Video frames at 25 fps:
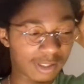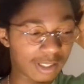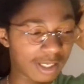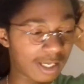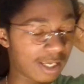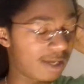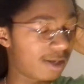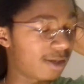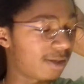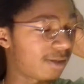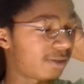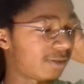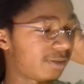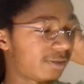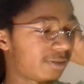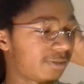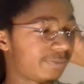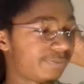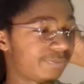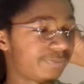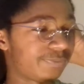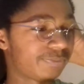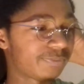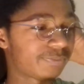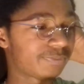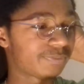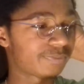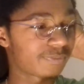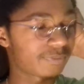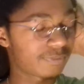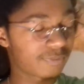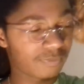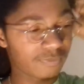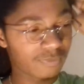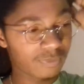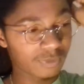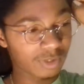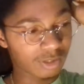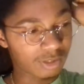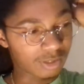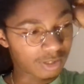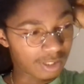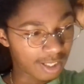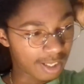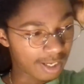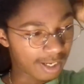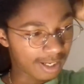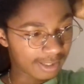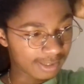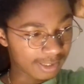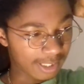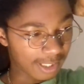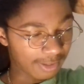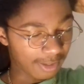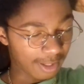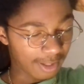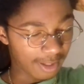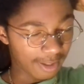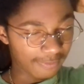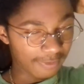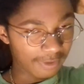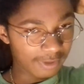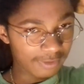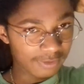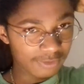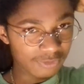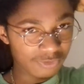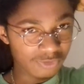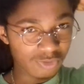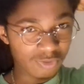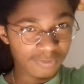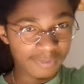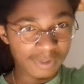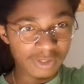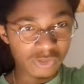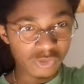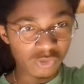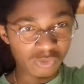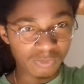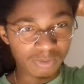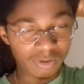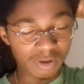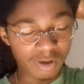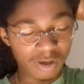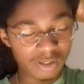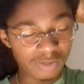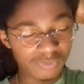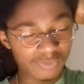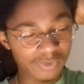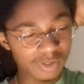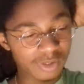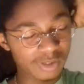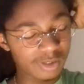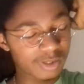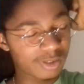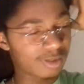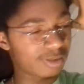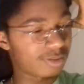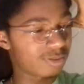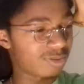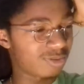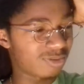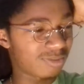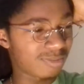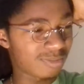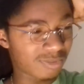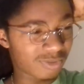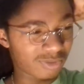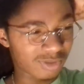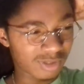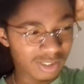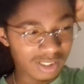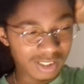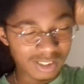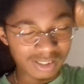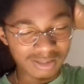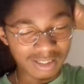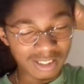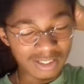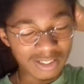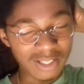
because I think this is going to be two parts, wasn't it, or not?